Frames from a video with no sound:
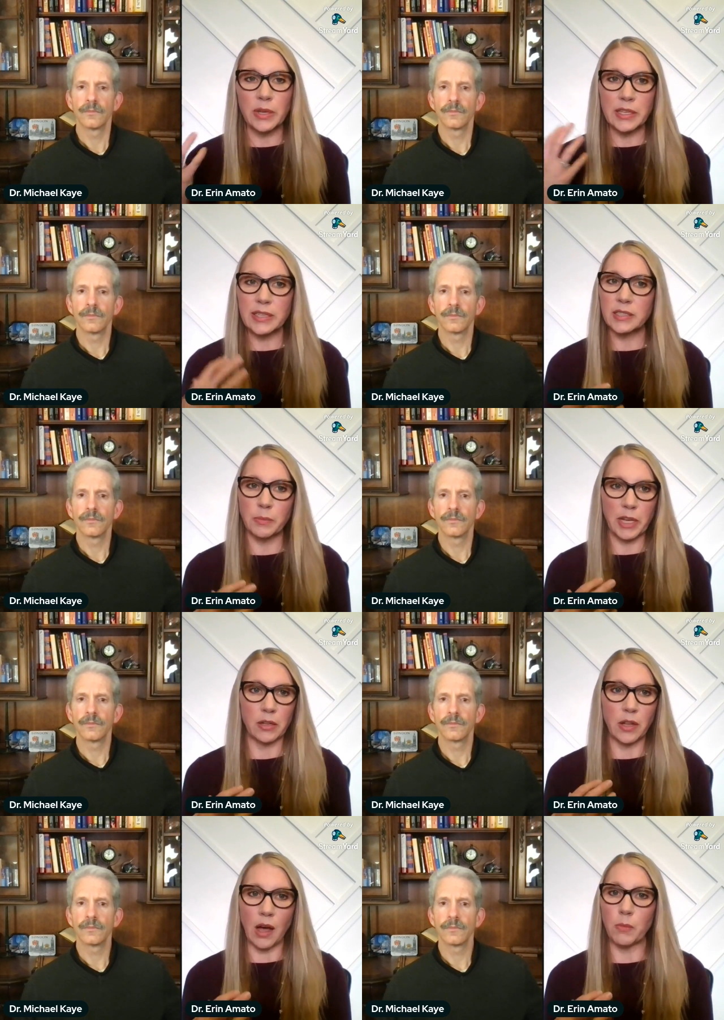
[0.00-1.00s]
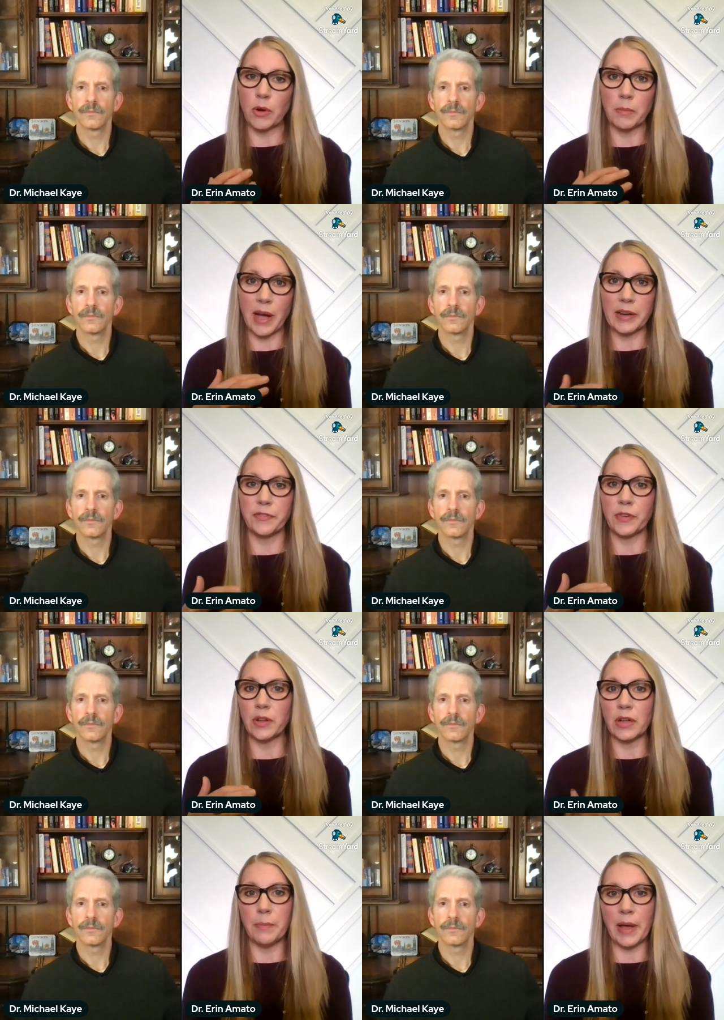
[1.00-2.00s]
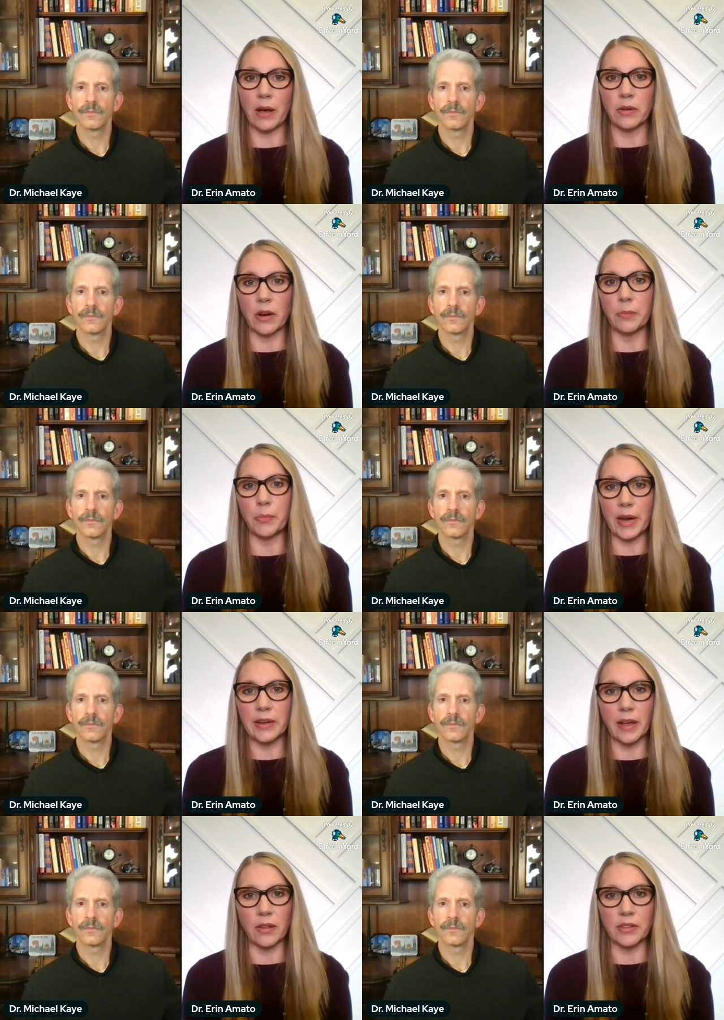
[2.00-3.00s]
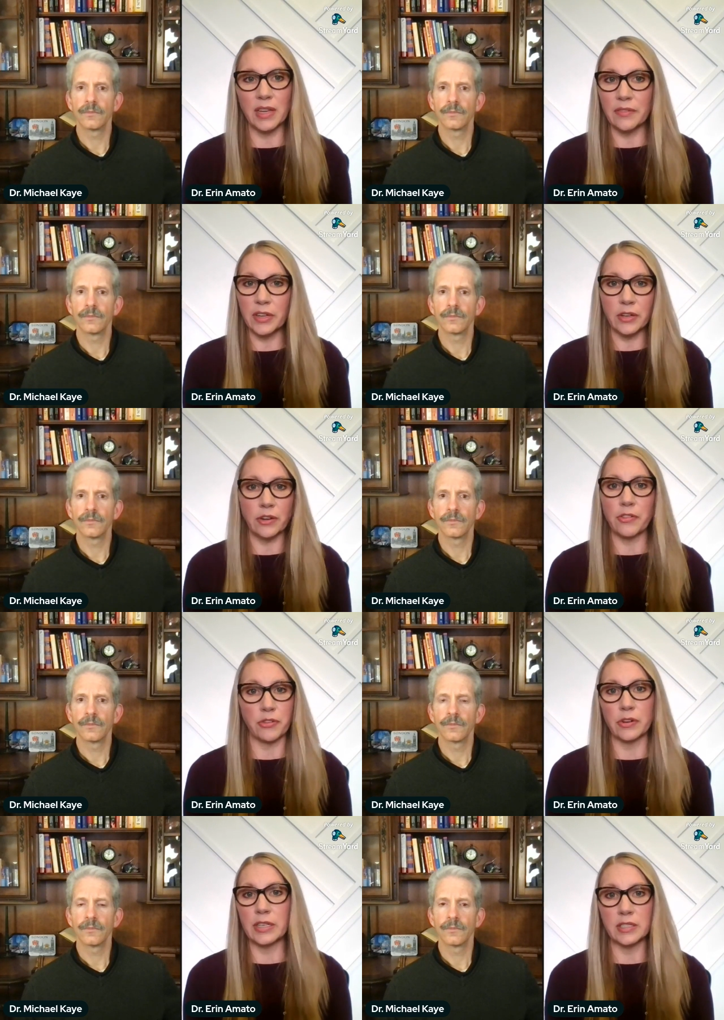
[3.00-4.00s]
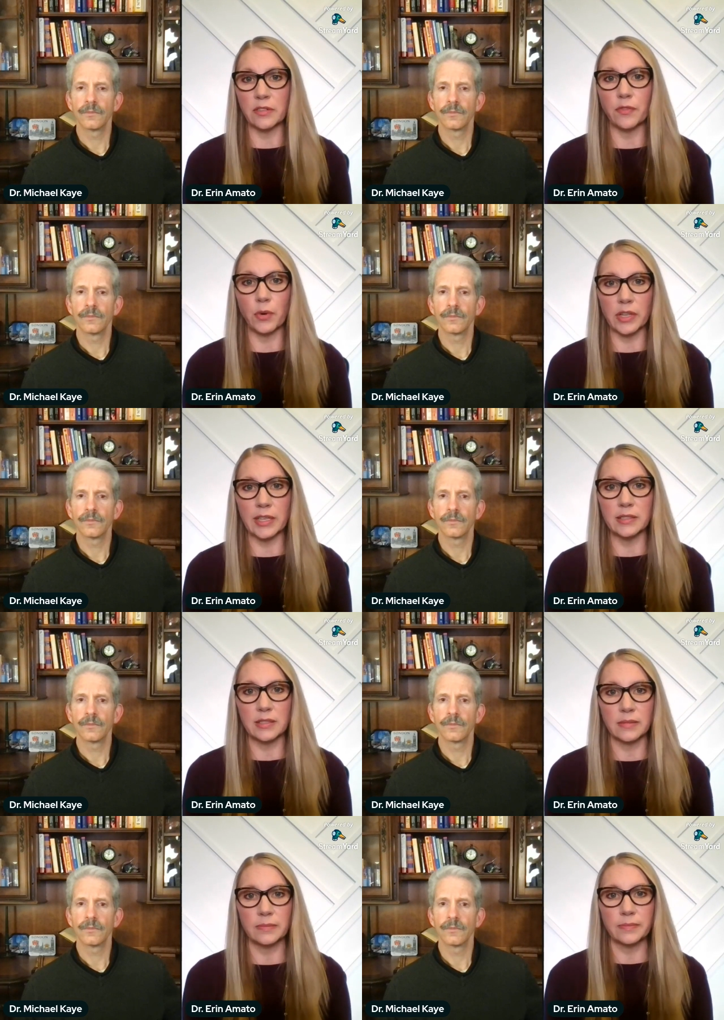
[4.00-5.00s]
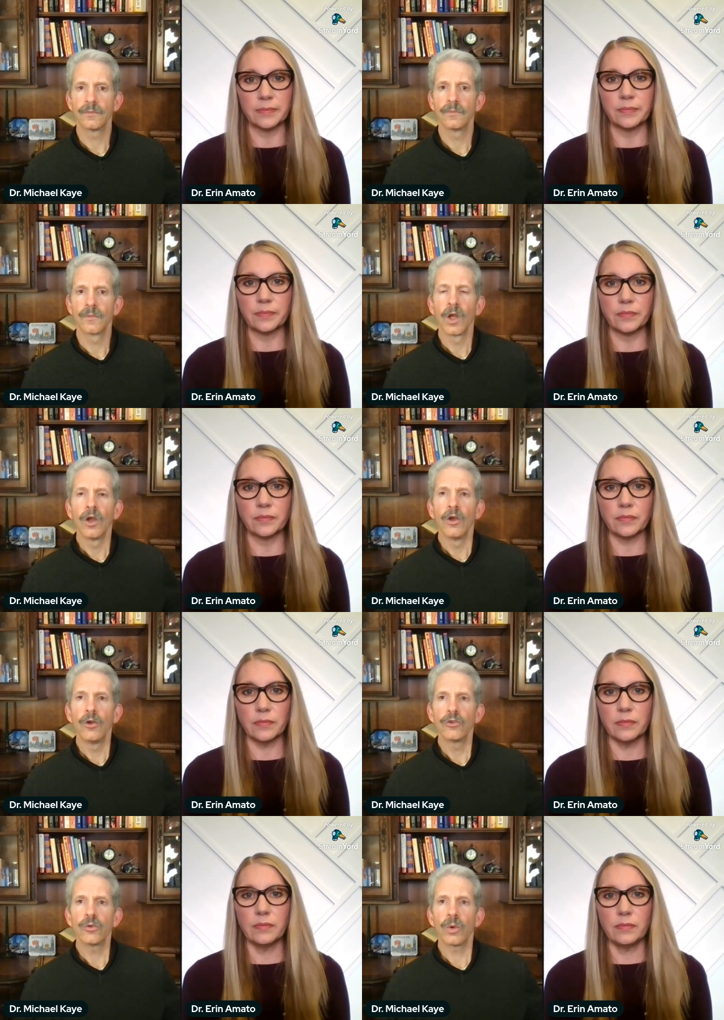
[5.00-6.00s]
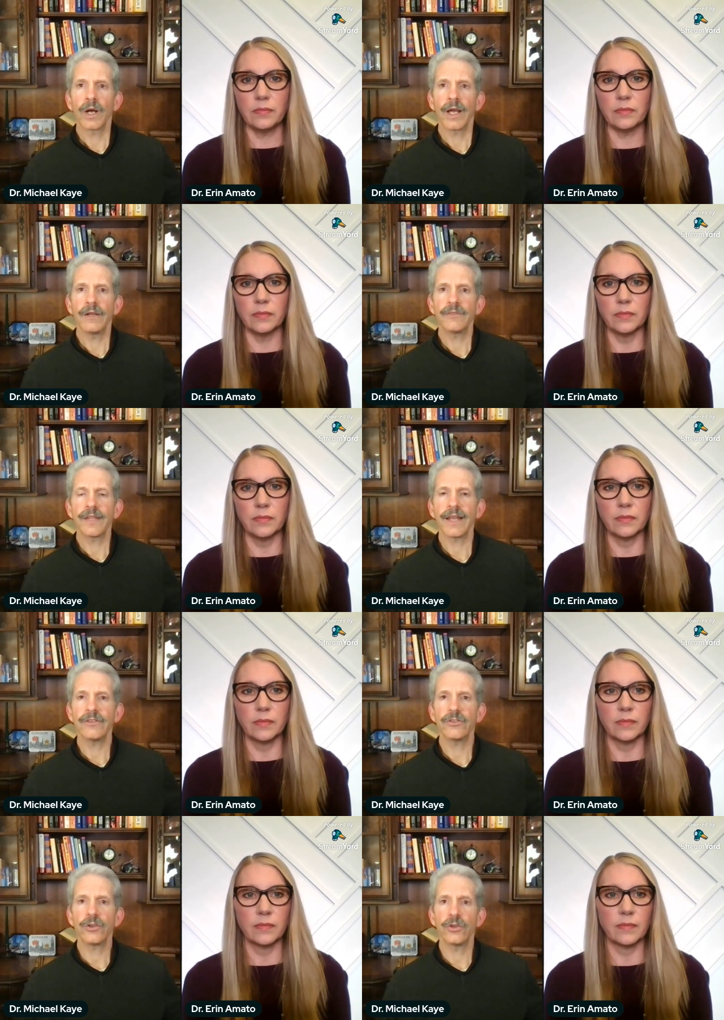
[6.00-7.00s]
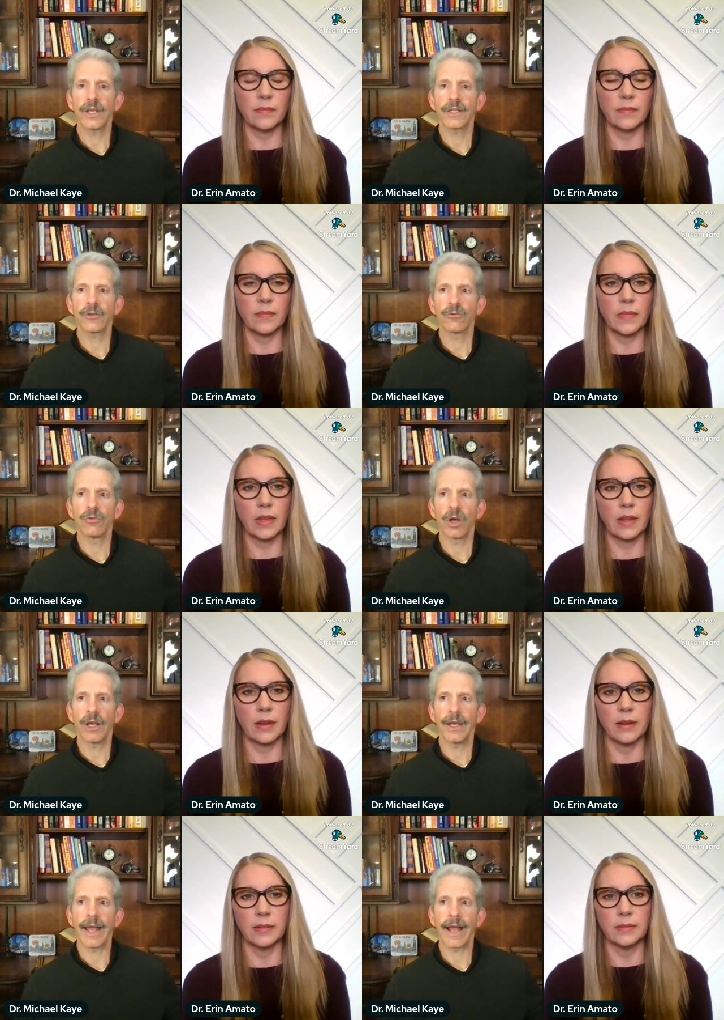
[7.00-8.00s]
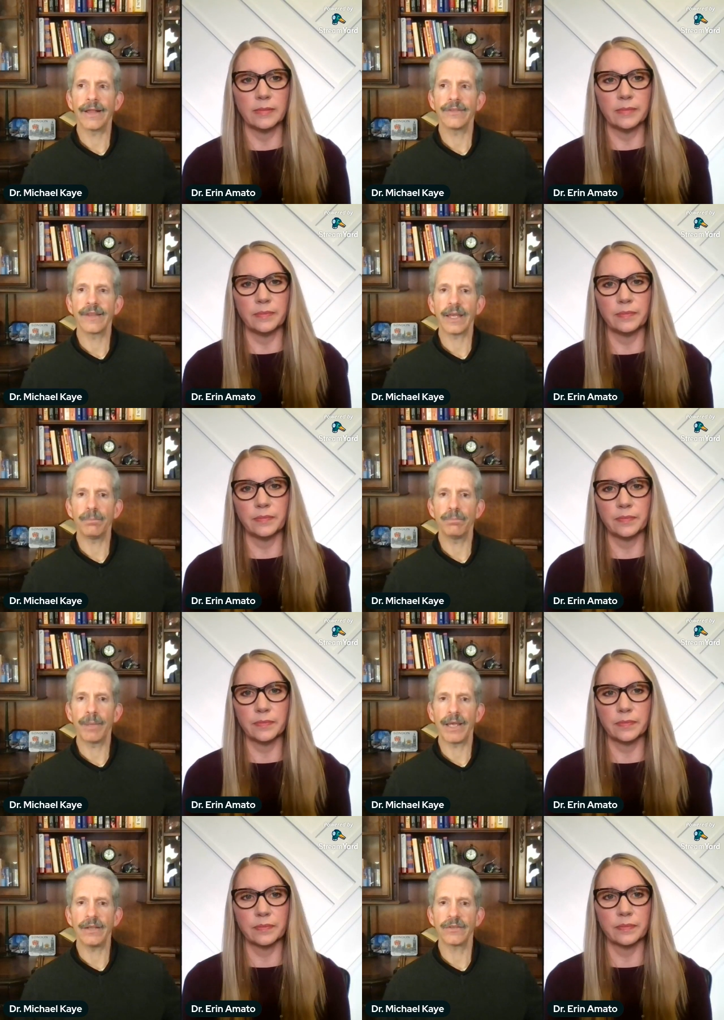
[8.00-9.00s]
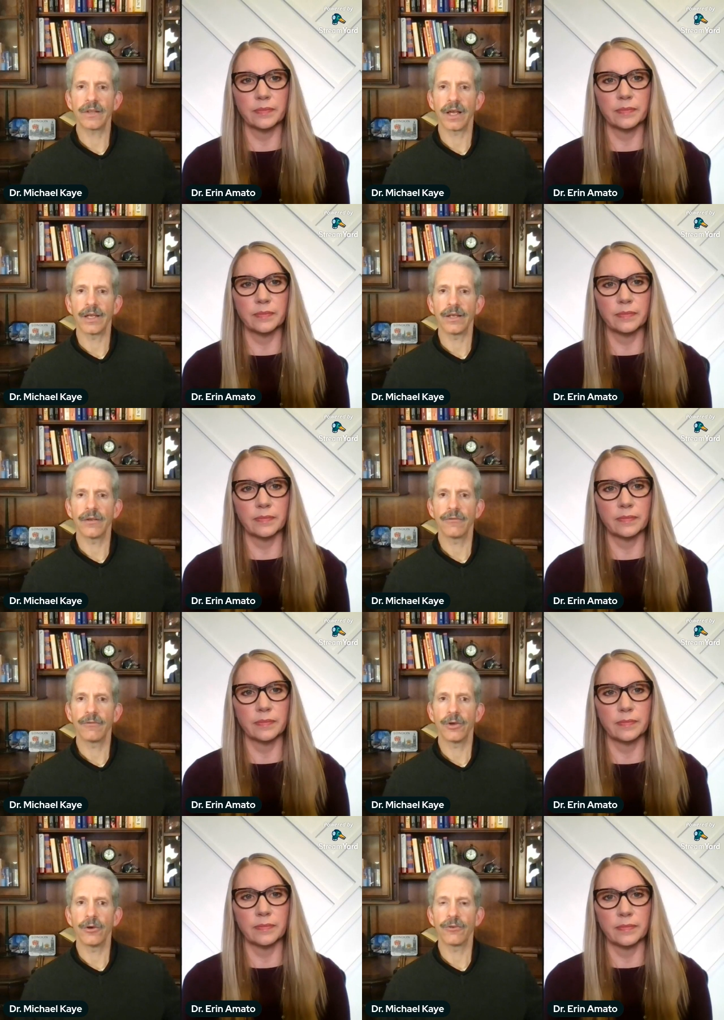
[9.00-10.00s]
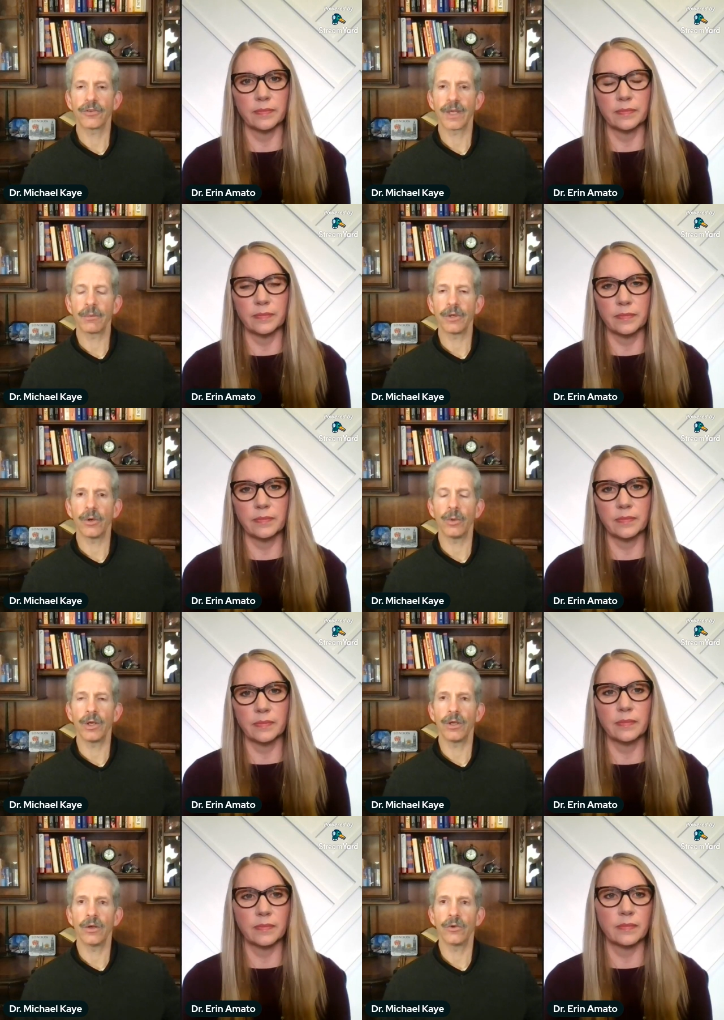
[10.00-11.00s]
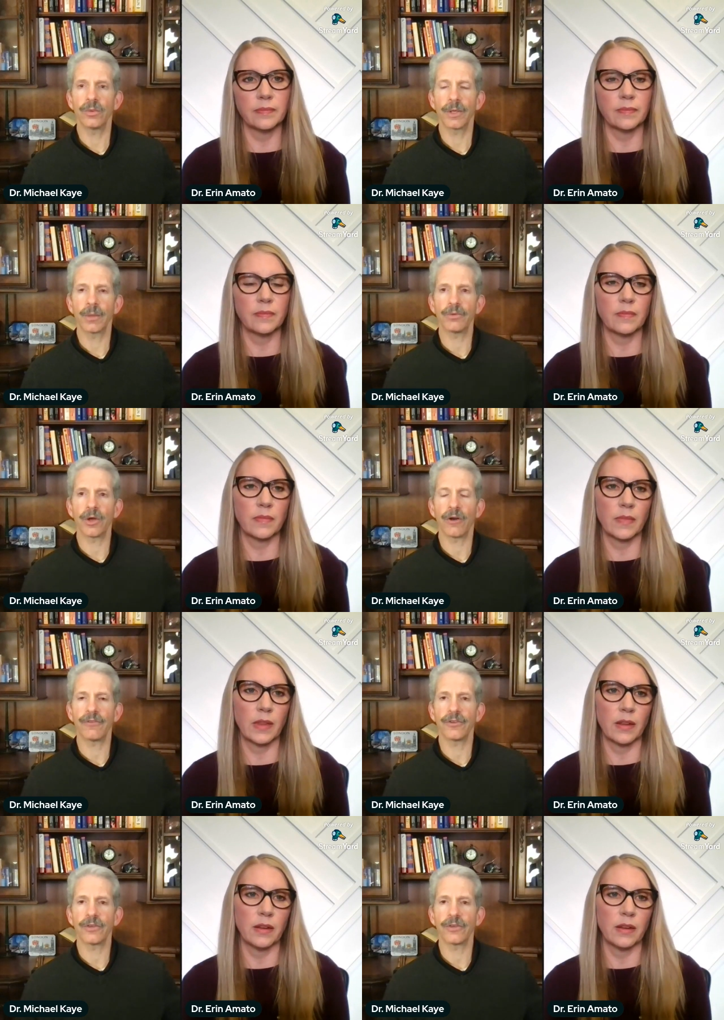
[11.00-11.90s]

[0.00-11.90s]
Speaker 1: we need to be a lot more mindful about our brain health, even in our 30s and 40s.
Speaker 2: What kind of tests do you like to run as a baseline? You know, for example, you know, we, you know, somebody comes in the office